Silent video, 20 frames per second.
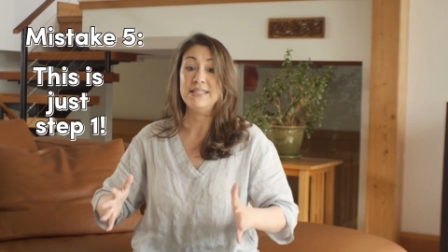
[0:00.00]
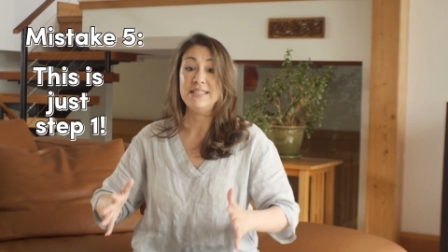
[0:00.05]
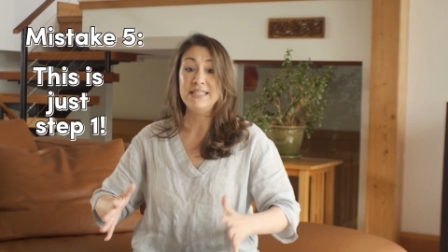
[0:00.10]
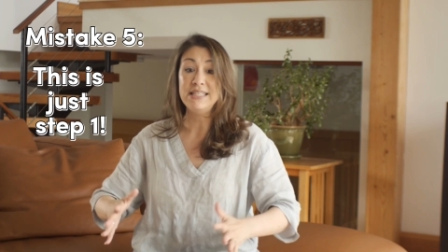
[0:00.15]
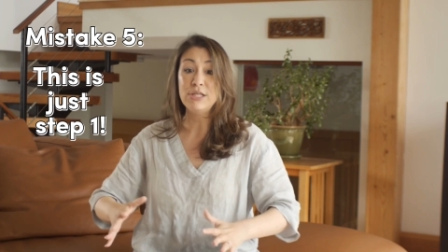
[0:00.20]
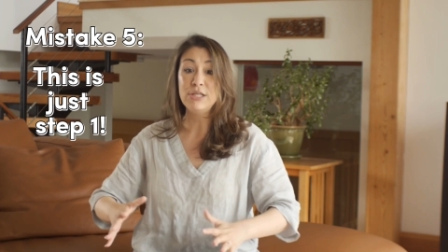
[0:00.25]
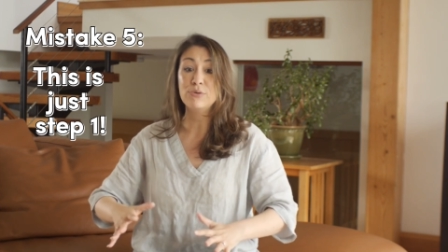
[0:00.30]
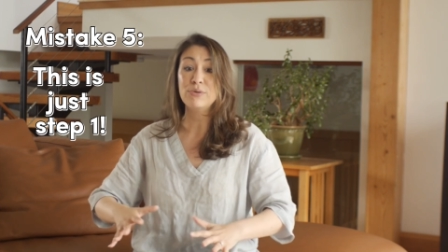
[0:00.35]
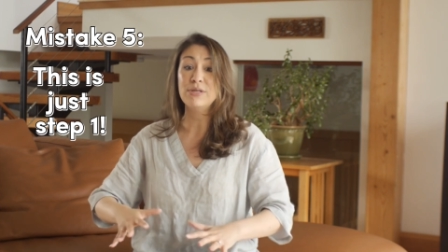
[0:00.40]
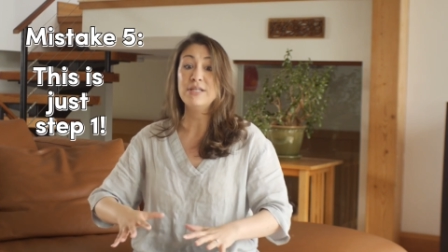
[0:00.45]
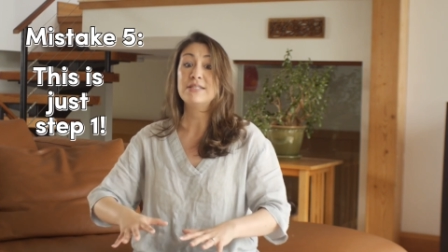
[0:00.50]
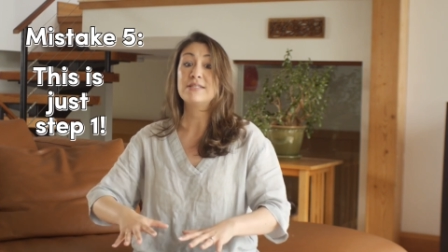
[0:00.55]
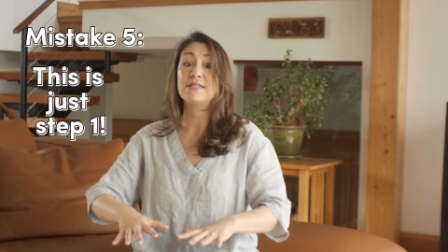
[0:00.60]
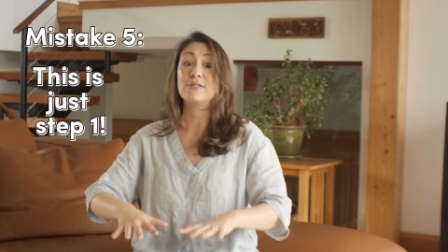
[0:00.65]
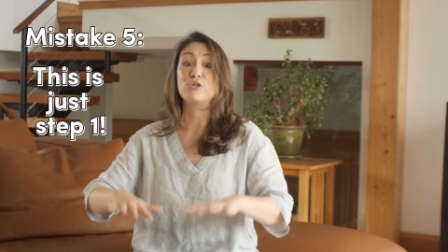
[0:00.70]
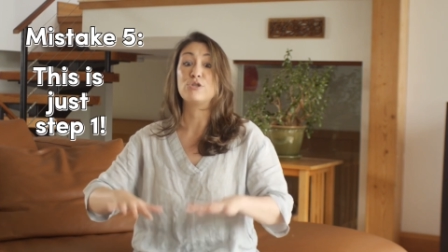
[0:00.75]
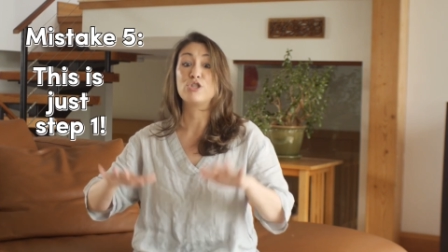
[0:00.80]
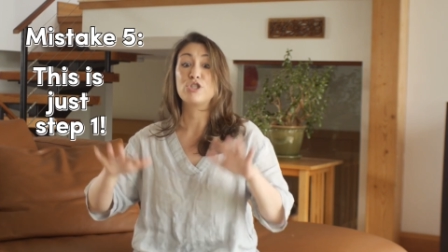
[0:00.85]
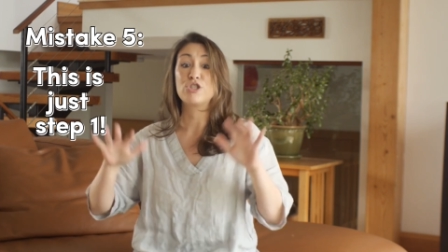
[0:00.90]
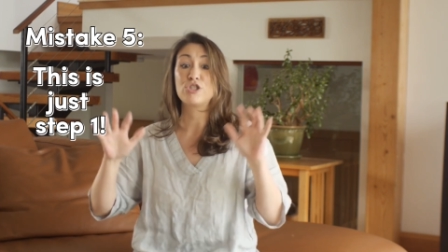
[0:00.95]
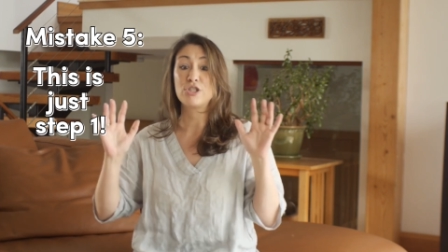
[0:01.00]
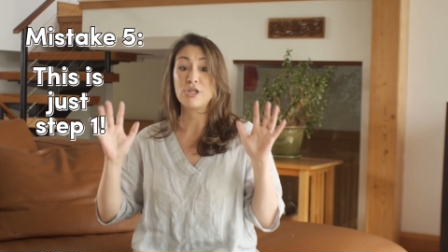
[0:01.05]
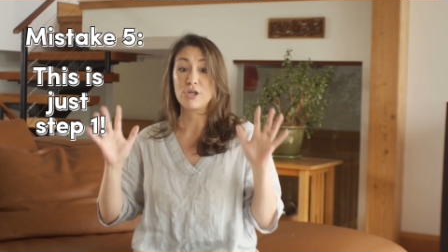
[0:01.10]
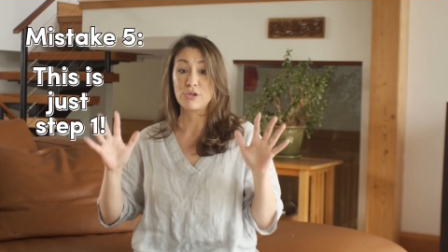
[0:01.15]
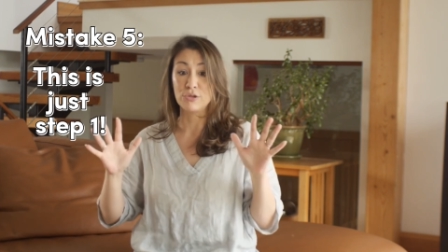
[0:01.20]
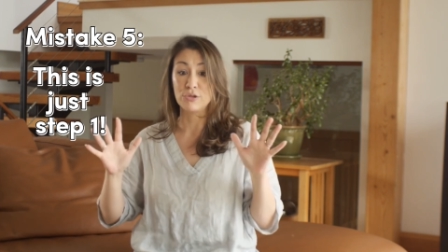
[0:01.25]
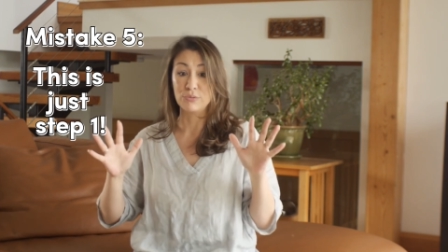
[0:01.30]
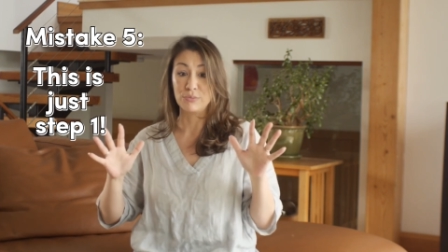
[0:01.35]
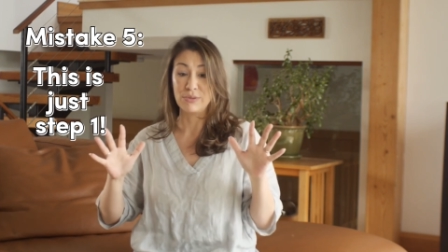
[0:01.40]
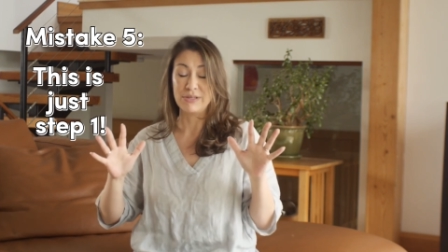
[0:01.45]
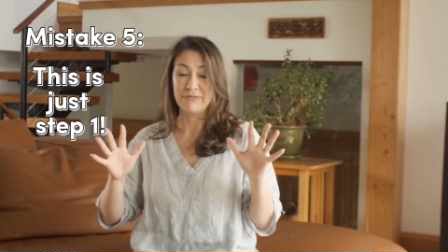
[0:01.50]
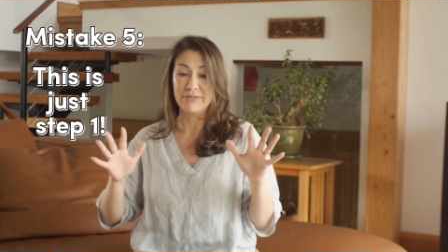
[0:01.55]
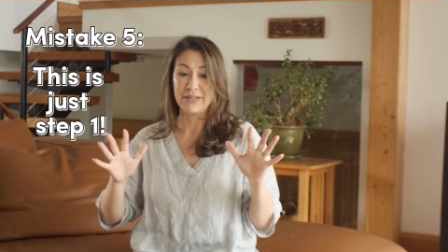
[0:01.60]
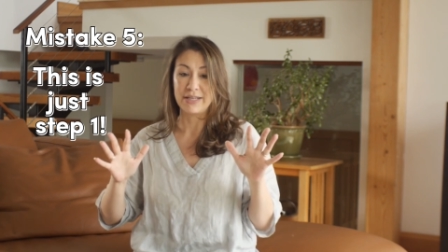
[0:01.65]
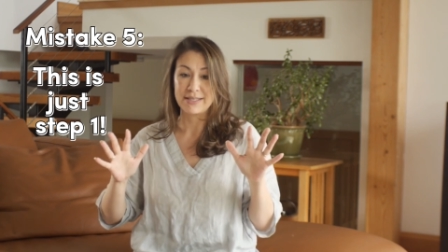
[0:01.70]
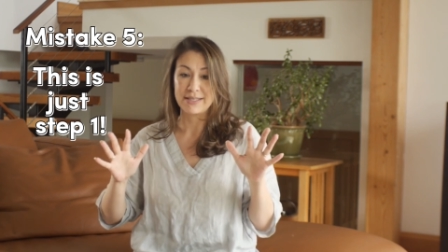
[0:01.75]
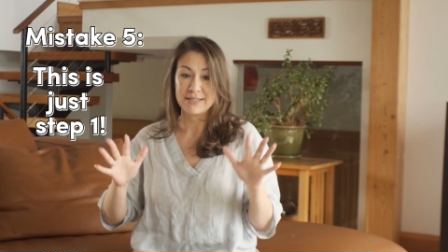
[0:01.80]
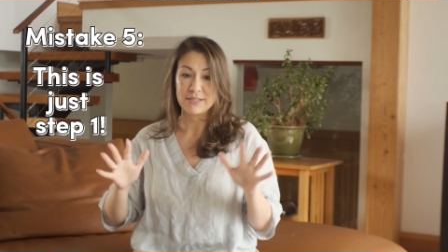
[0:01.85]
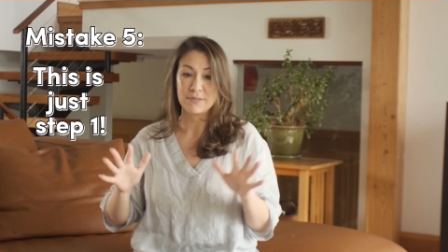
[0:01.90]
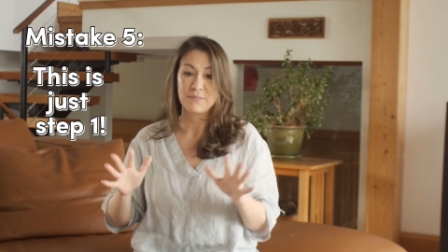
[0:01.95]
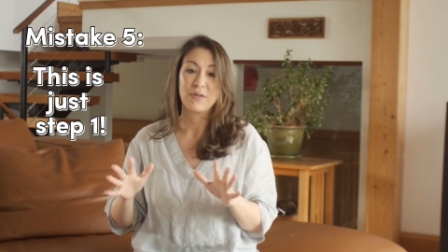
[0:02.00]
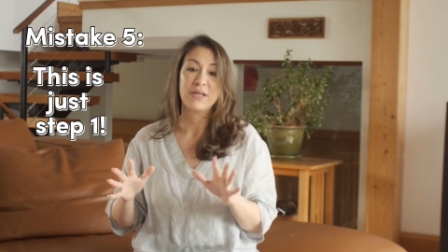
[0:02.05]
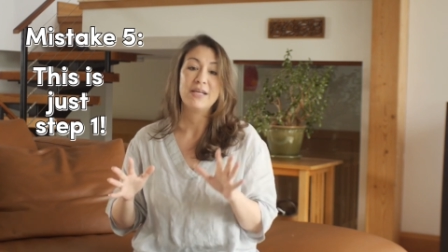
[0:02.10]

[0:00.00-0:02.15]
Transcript: decrease their startle reflex.